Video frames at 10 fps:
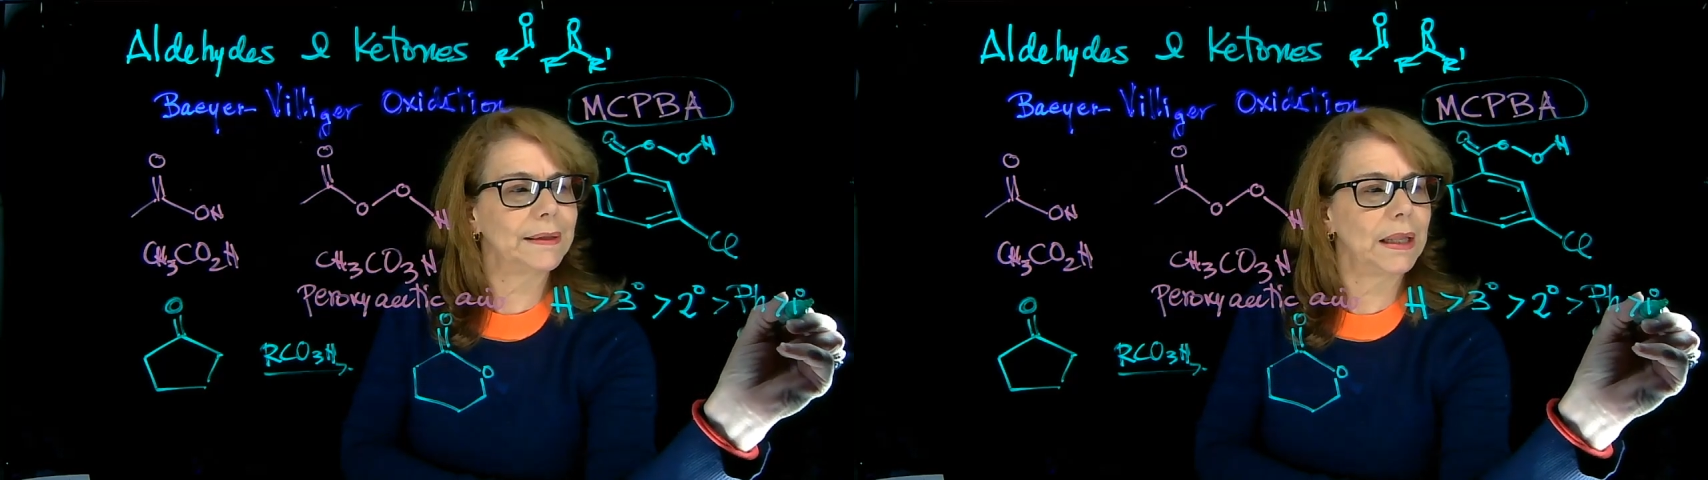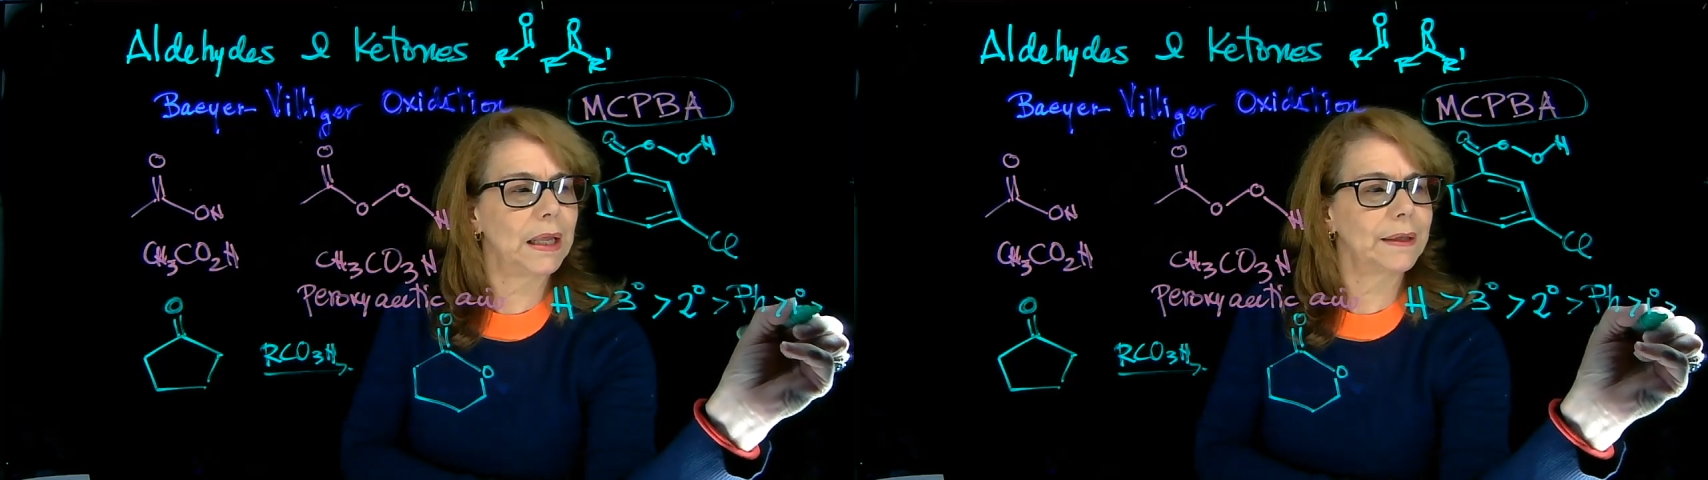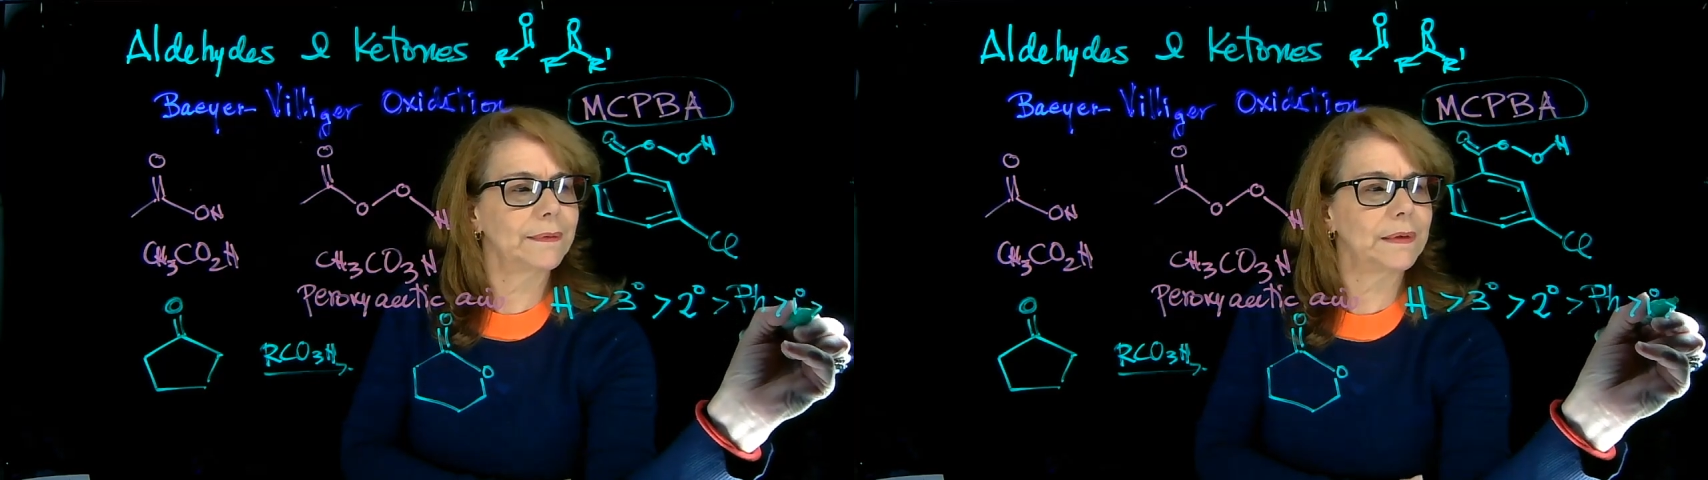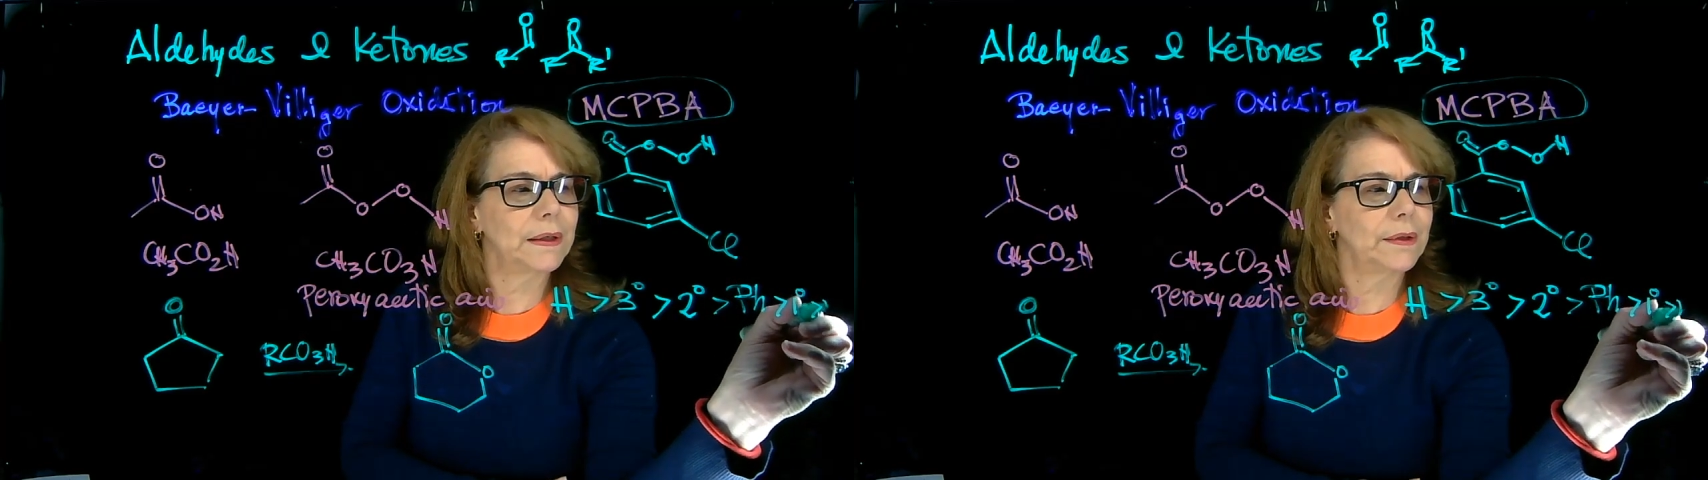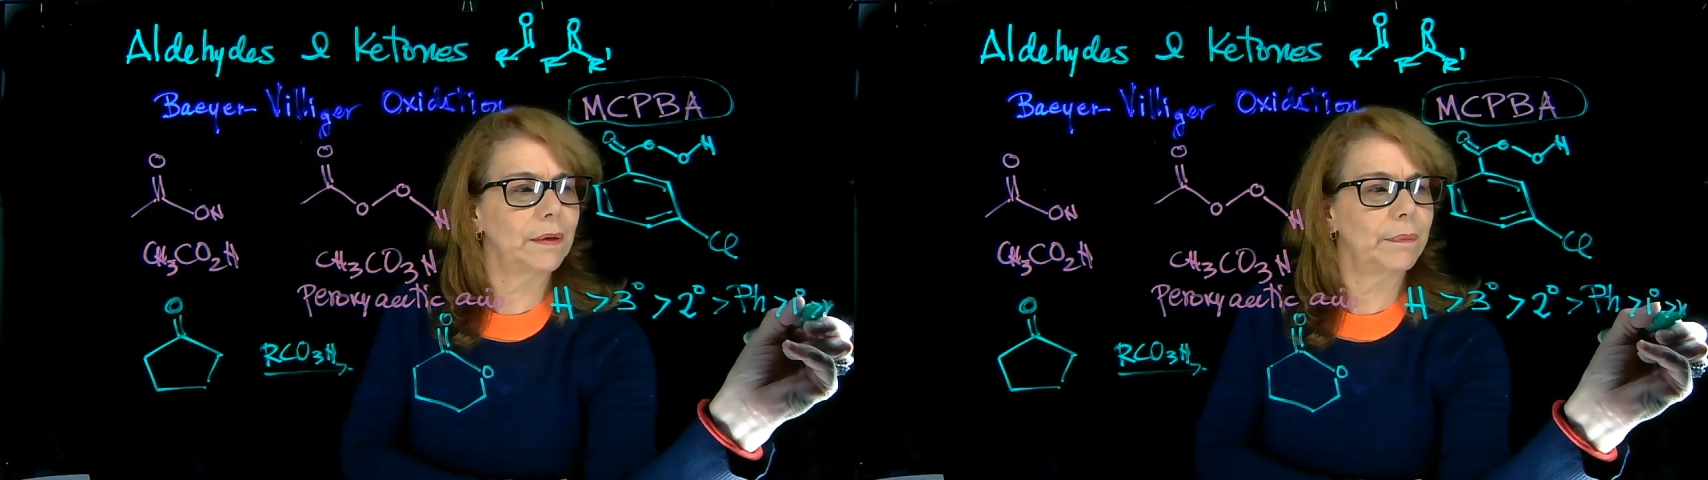
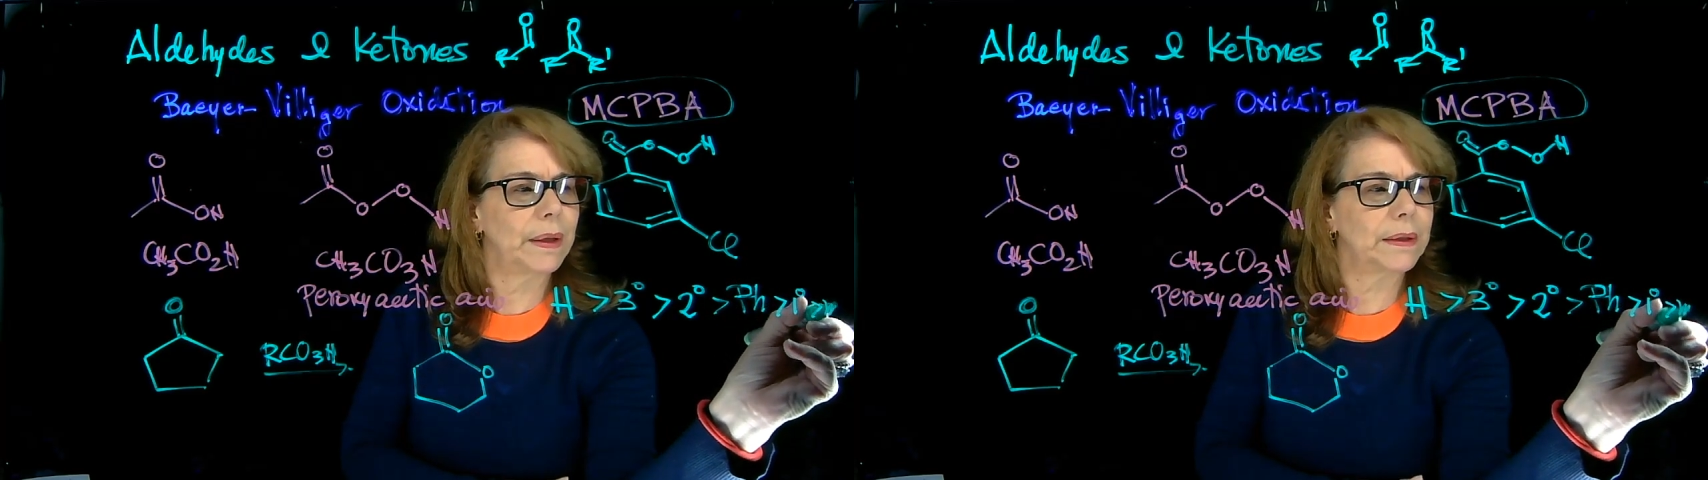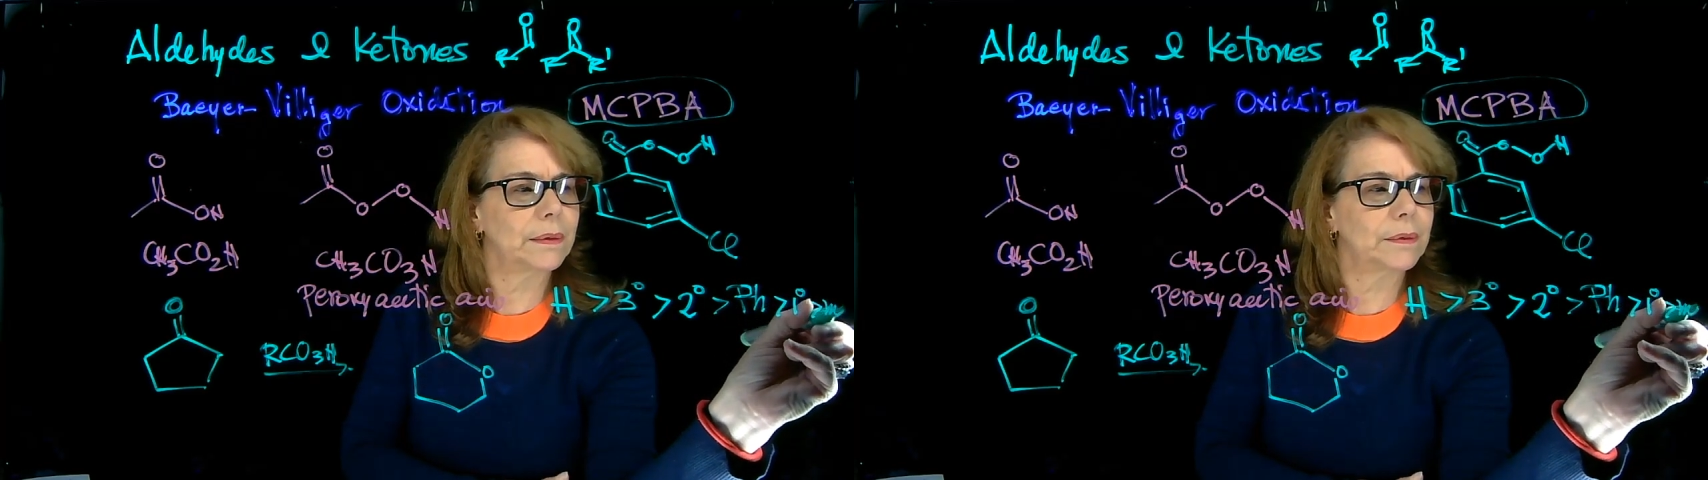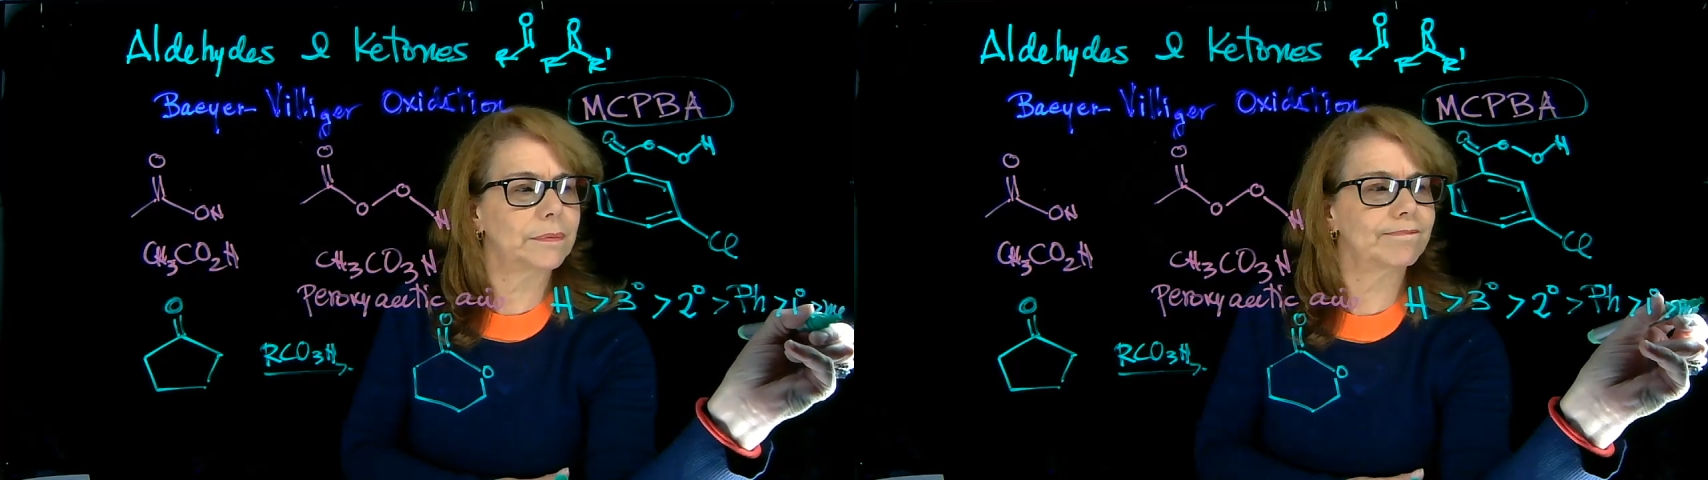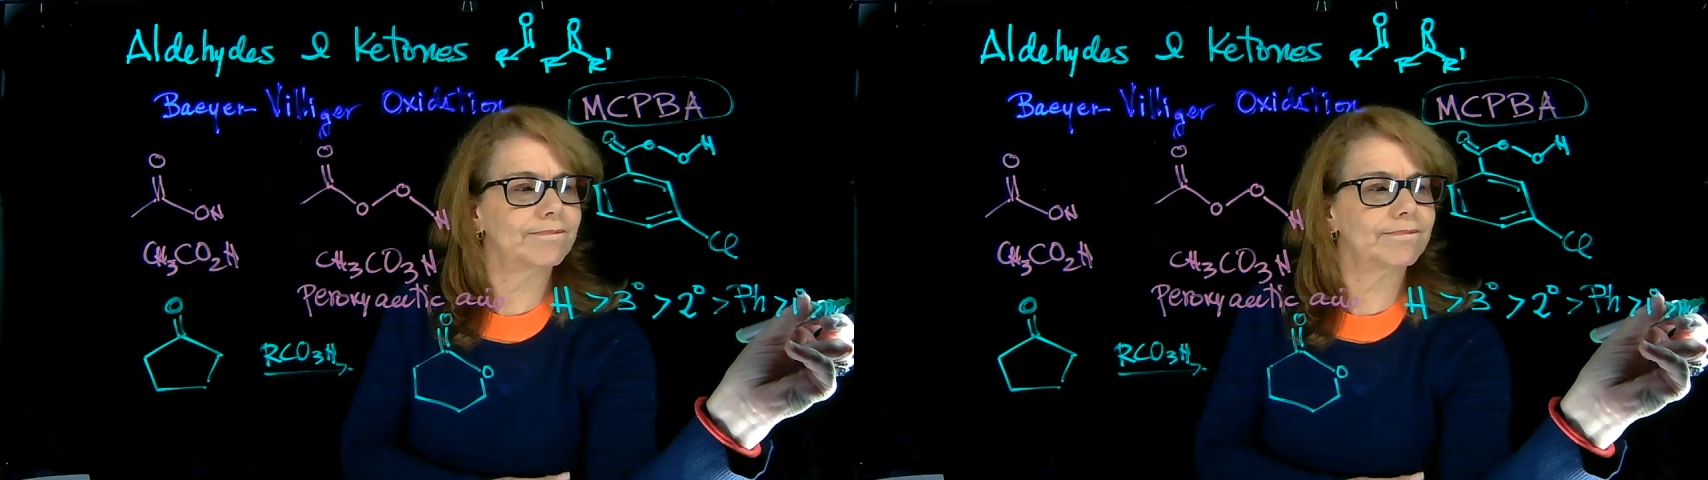lastly, the metal.